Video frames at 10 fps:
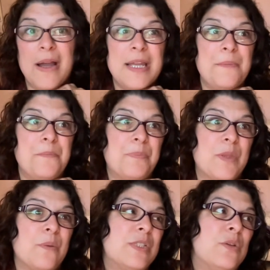I
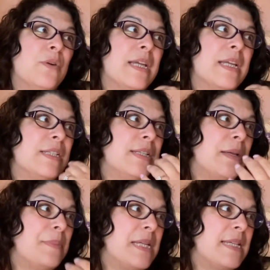was talking to
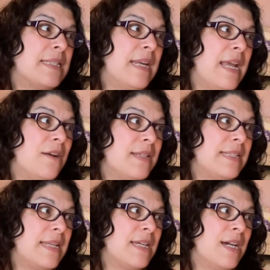somebody yesterday and I
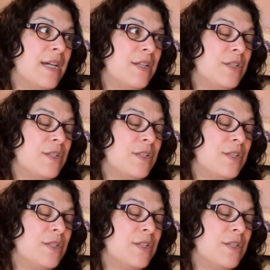said to her,